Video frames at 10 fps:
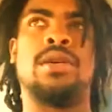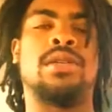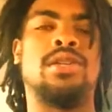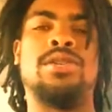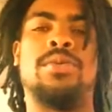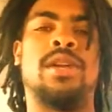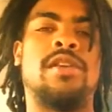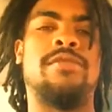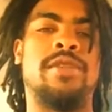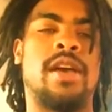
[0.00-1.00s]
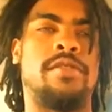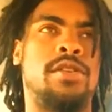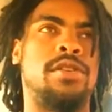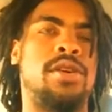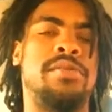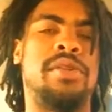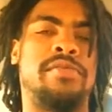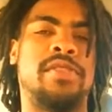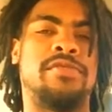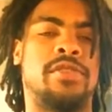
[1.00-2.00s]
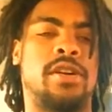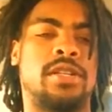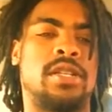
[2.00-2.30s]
to do whatever we have to do, even if it's for a